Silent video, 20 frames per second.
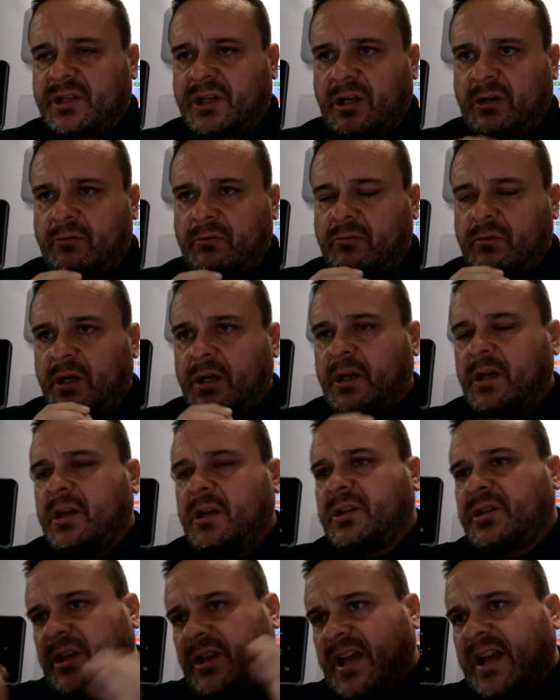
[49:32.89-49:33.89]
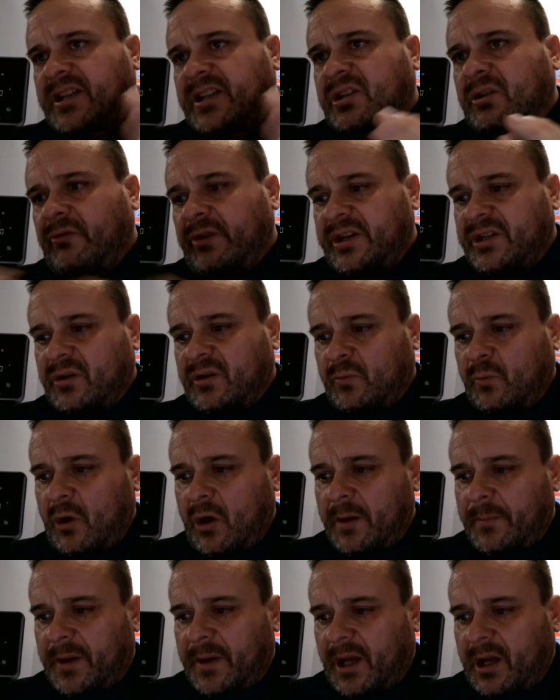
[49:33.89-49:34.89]
So so that's the reason
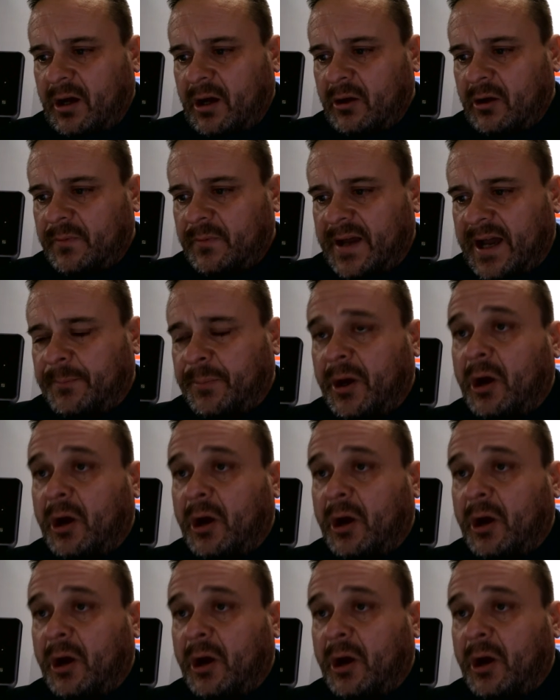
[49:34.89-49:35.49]
why, Mick. I hope that.